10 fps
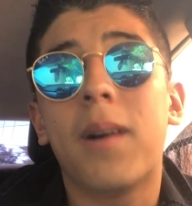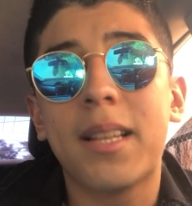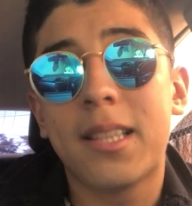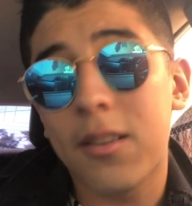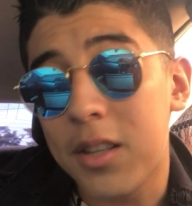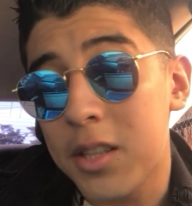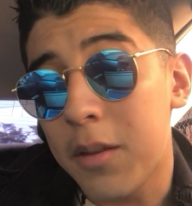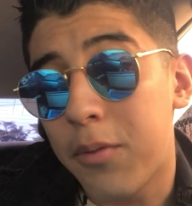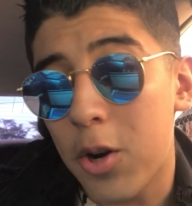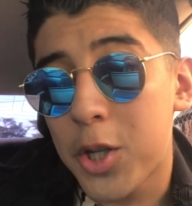those are
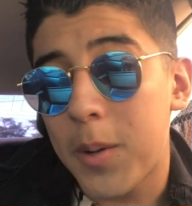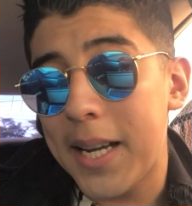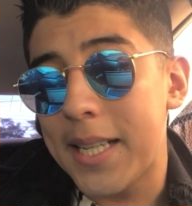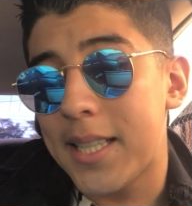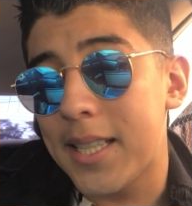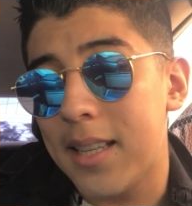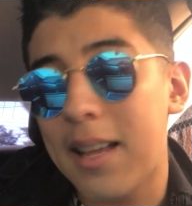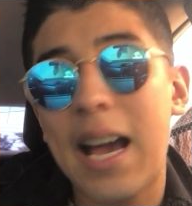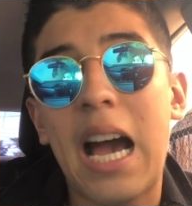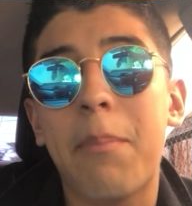the 4 trades
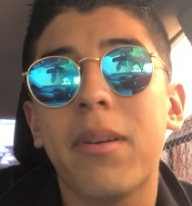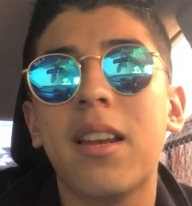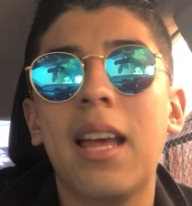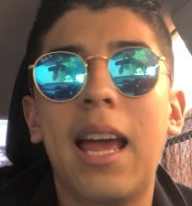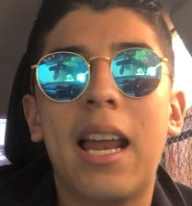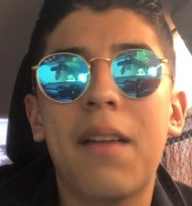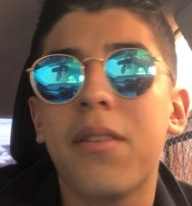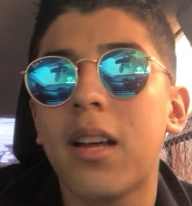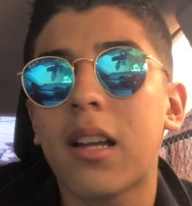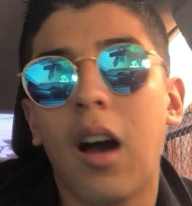that happened, and I
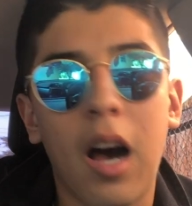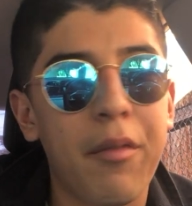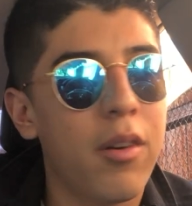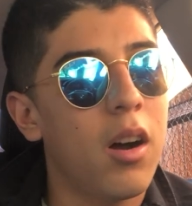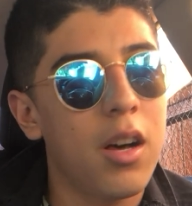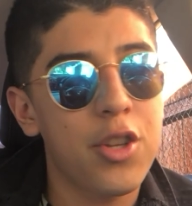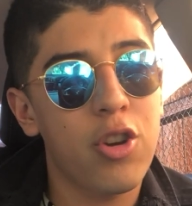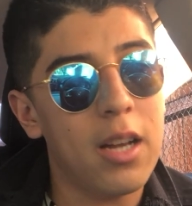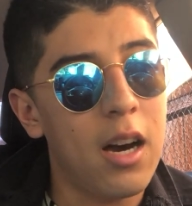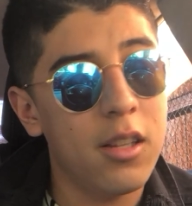feel like for all
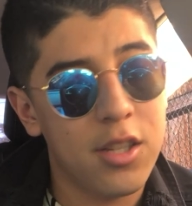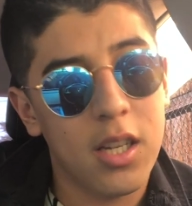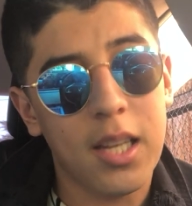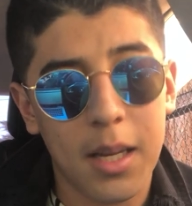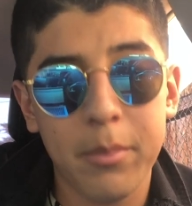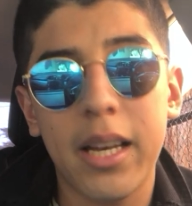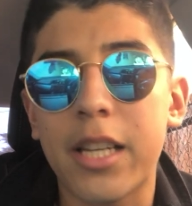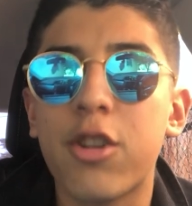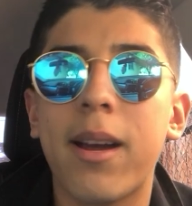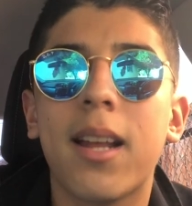the teams
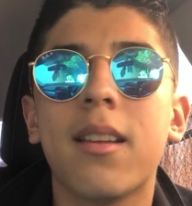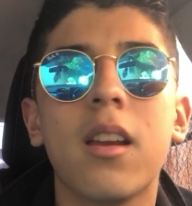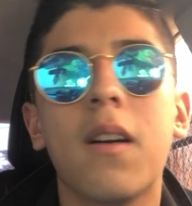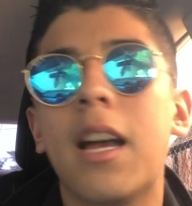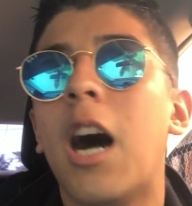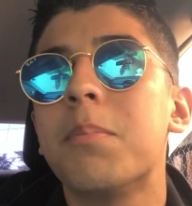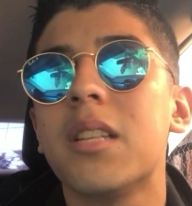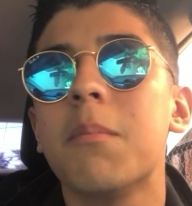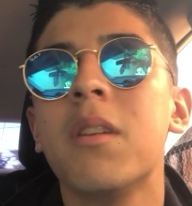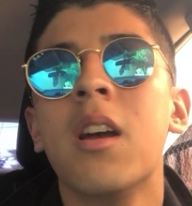that traded, it
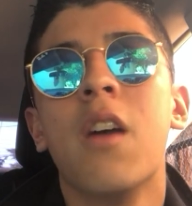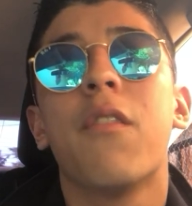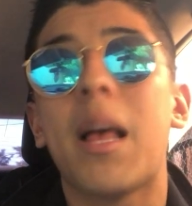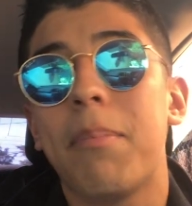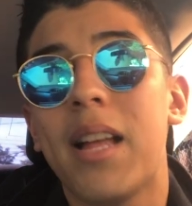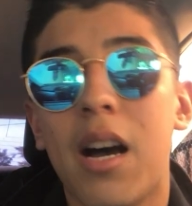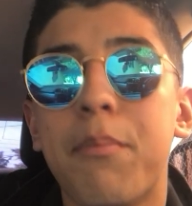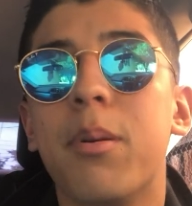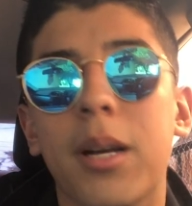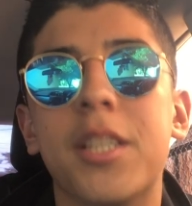helps them for that
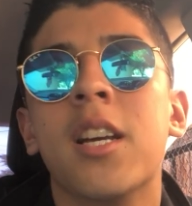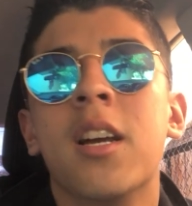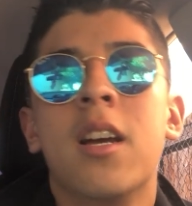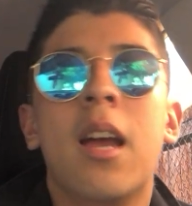playoff push.